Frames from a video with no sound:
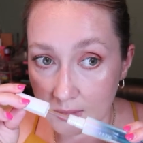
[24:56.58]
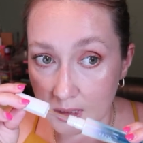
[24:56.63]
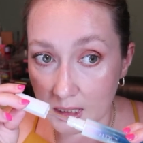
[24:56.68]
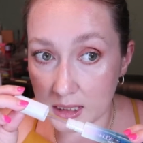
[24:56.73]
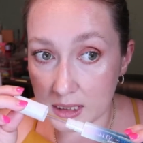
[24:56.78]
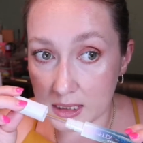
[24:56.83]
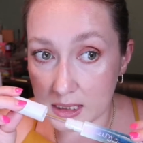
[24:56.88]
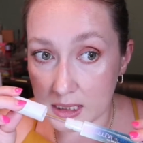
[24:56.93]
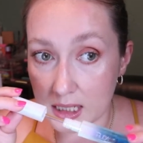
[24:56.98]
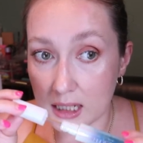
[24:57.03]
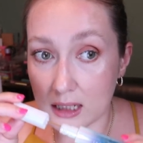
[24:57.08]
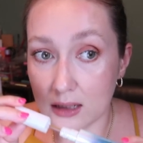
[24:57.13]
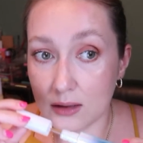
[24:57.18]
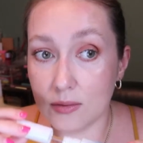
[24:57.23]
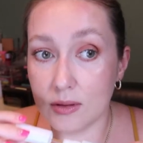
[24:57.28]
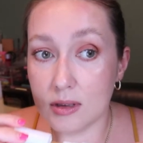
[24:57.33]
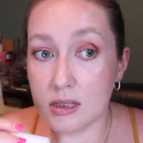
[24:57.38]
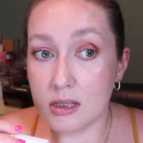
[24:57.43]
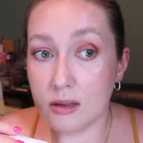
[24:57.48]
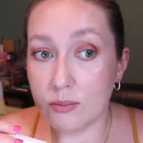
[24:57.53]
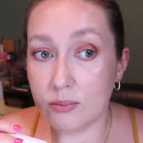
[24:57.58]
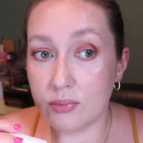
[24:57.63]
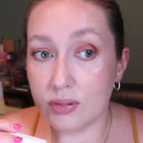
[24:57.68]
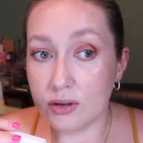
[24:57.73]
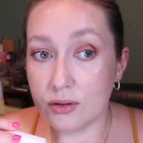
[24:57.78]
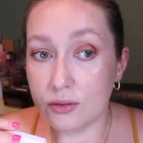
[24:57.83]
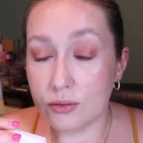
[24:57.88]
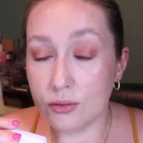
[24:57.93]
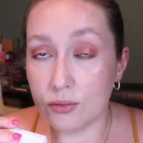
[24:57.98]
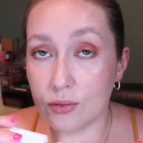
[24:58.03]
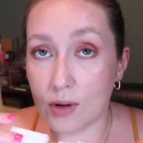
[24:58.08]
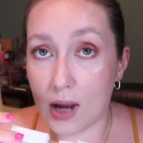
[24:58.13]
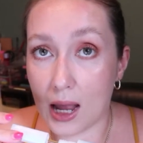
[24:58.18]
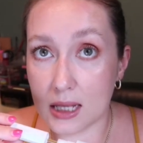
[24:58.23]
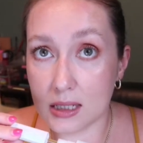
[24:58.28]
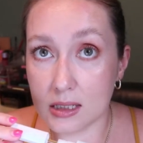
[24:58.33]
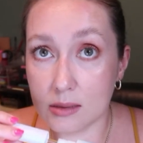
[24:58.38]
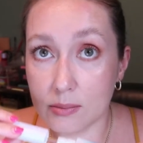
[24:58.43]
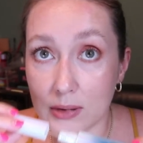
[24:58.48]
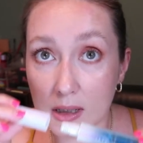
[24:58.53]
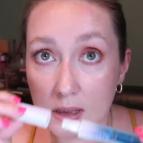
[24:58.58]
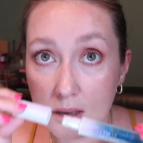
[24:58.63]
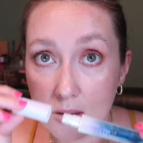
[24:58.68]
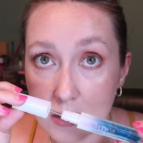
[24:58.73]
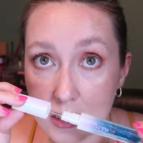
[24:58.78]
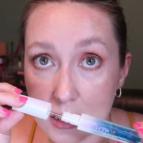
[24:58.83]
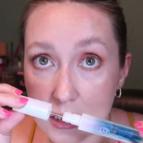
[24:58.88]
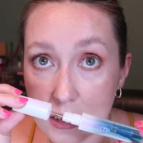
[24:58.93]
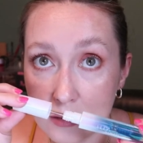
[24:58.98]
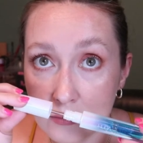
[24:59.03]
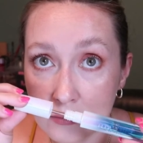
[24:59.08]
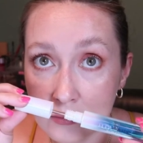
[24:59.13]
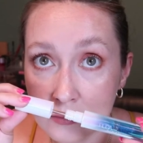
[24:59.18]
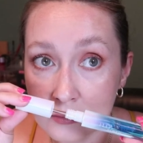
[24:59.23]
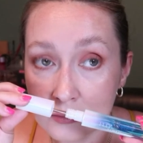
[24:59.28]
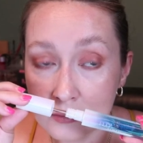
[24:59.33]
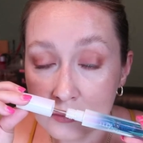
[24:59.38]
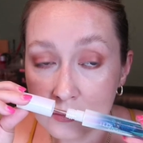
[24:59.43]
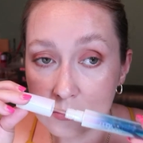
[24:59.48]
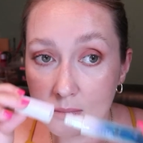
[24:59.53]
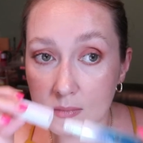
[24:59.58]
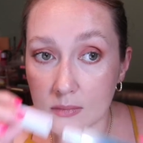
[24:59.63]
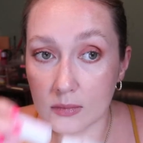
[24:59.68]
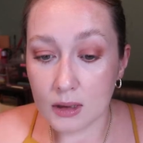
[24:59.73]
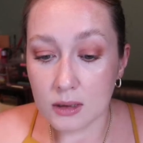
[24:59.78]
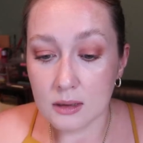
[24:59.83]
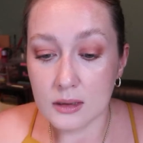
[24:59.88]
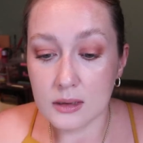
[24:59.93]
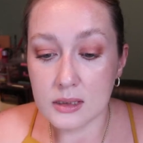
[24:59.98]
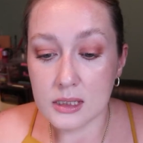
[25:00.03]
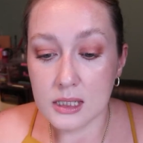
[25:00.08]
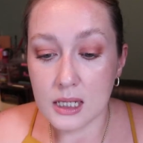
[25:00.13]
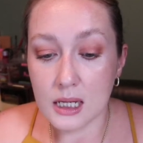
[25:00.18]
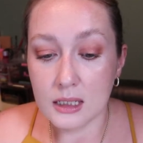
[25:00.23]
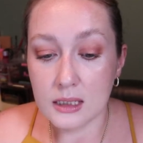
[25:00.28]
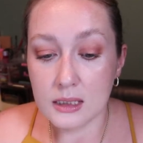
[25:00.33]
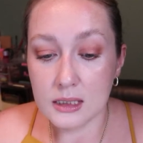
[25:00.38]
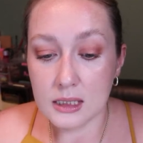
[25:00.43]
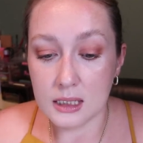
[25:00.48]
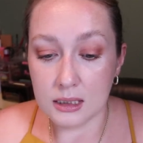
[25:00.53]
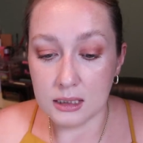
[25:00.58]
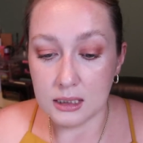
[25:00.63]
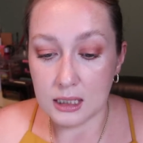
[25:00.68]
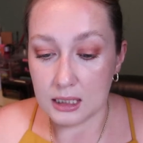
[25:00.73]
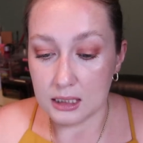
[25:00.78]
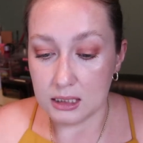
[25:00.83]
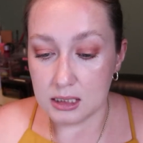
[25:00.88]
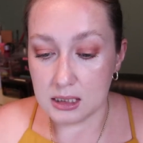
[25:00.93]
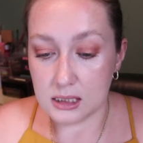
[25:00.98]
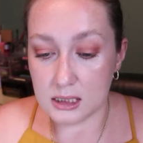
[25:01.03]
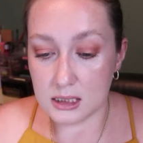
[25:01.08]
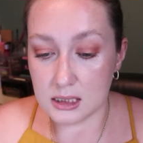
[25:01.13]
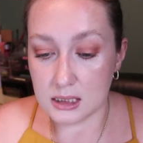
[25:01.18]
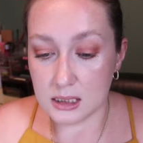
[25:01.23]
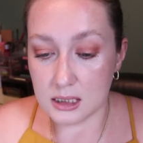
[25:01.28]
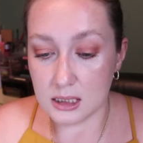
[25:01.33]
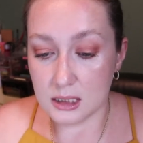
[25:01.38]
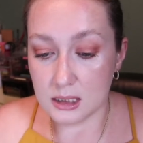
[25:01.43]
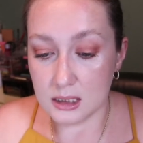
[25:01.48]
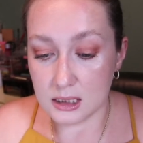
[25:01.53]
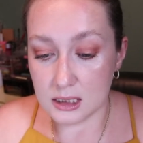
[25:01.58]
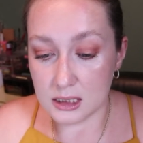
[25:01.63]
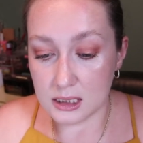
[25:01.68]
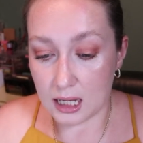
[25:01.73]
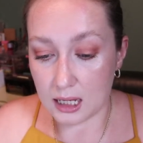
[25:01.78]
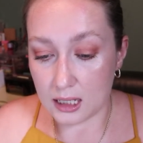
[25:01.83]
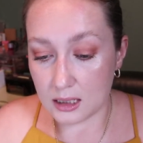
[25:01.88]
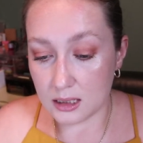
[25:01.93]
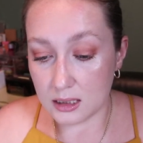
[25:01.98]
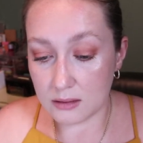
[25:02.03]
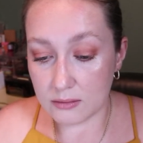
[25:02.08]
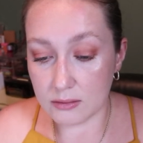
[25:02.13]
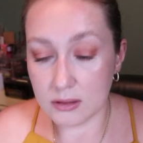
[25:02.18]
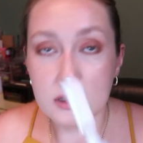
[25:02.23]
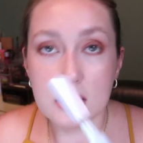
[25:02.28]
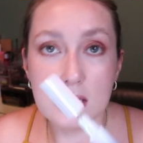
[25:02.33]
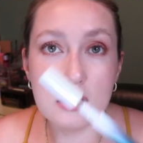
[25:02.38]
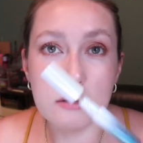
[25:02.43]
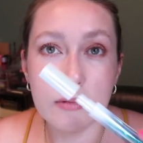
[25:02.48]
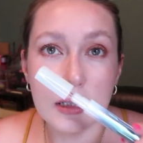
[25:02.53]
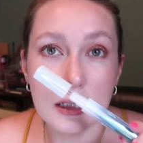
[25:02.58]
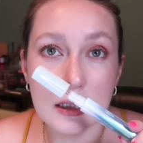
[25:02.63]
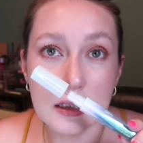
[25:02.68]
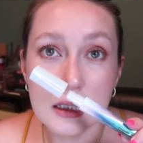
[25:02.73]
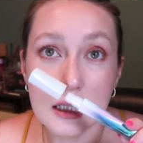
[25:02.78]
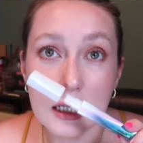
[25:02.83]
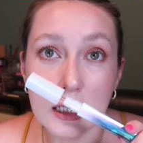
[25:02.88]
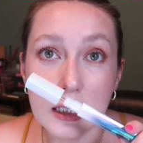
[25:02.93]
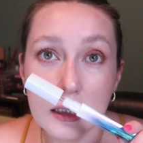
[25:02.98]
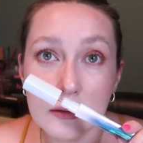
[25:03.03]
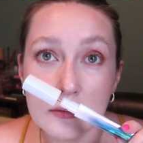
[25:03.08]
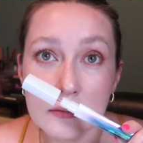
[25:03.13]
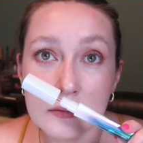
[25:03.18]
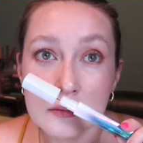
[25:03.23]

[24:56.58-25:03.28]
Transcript: It said it was a blue raspberry scent and that's exactly what it smells like.